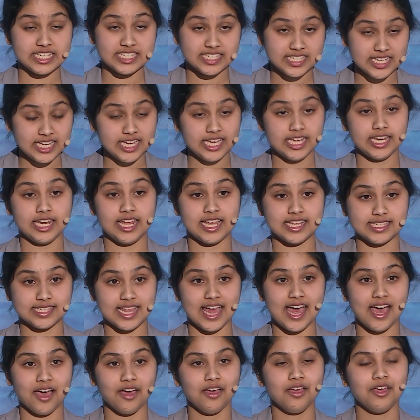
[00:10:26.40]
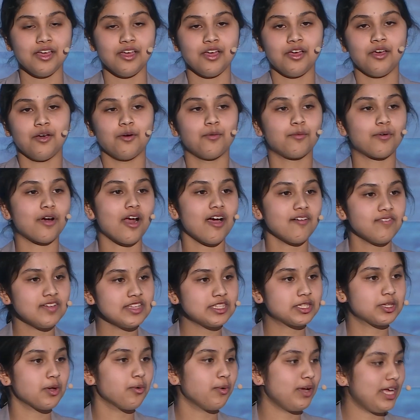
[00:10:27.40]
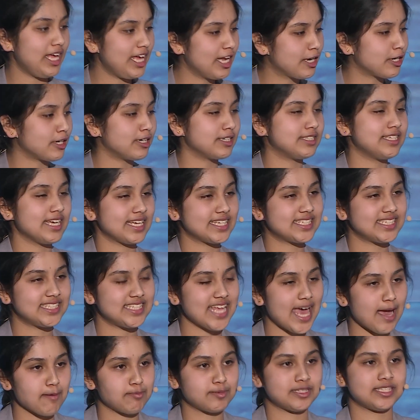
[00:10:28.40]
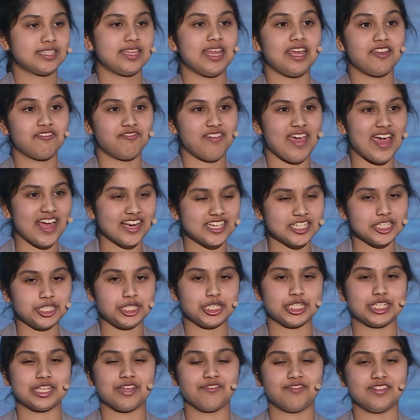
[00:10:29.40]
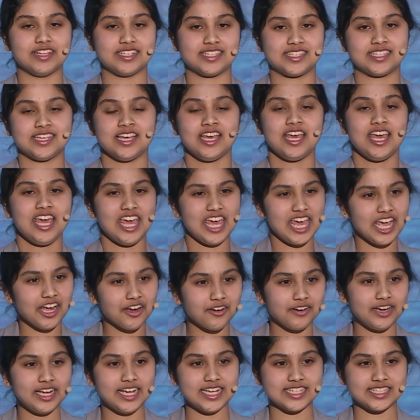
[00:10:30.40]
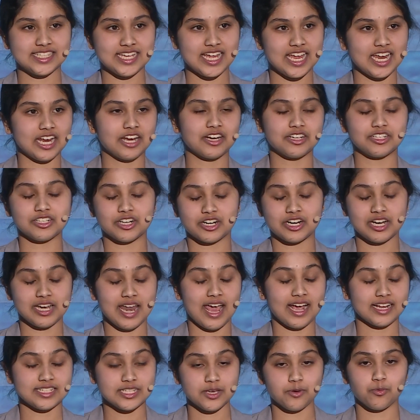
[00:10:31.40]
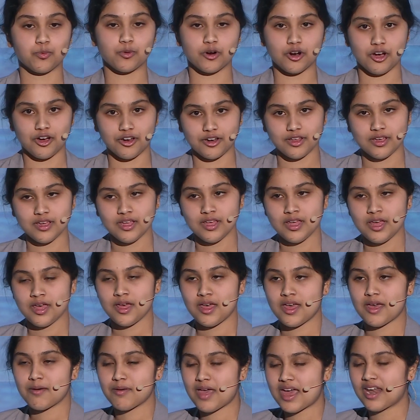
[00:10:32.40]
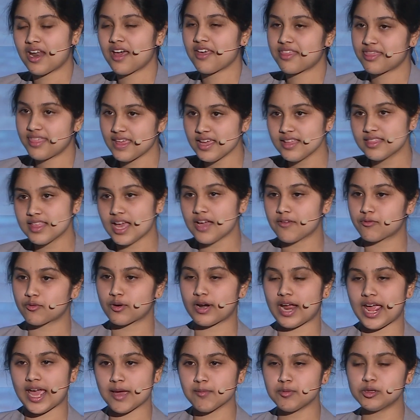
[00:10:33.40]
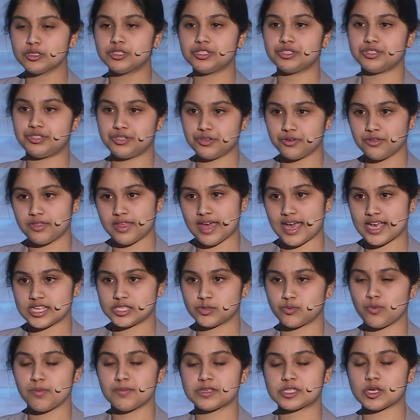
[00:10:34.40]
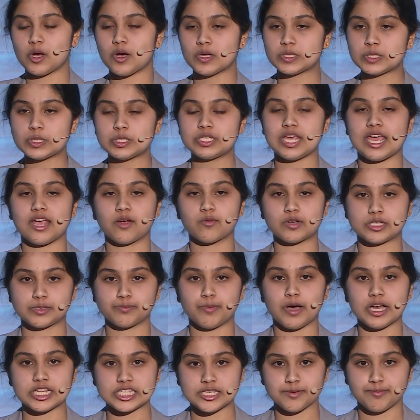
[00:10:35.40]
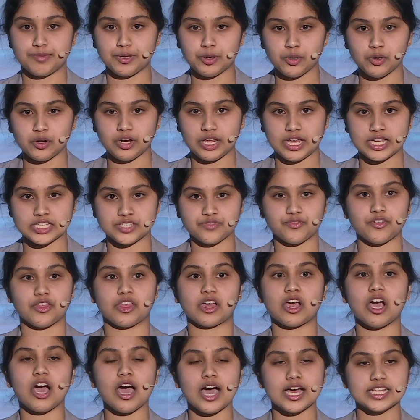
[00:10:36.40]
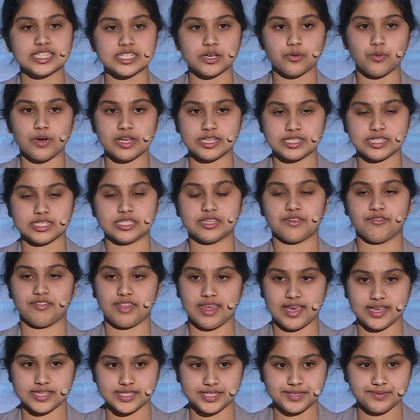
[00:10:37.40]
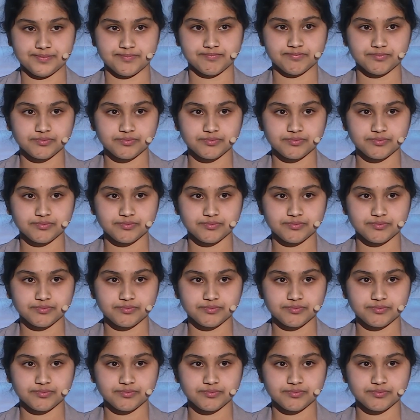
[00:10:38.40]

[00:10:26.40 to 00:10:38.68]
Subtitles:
seen is that we're often so eager to accept the advantages of this increased interconnected world. And I think that if we're able to do this, we must also take responsibilities for the consequences of this.